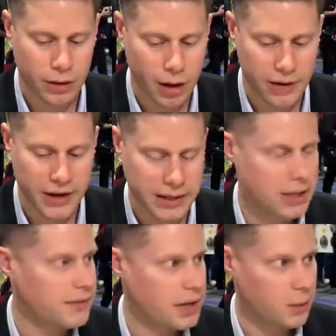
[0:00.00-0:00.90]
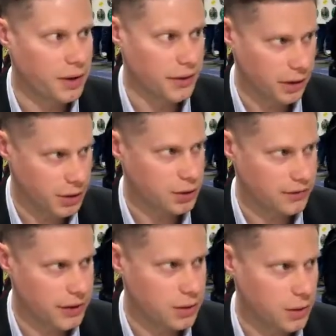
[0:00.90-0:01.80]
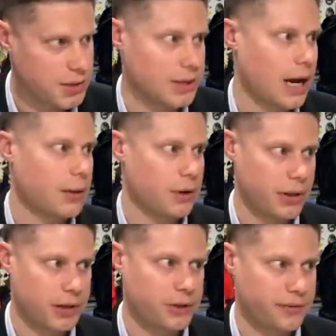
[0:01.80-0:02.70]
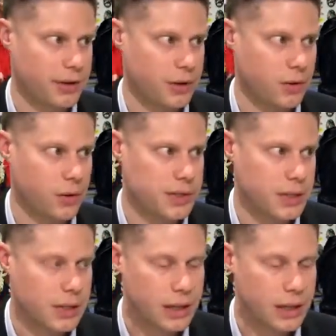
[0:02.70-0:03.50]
lot of activity with electric vehicles and hybrid electric vehicles,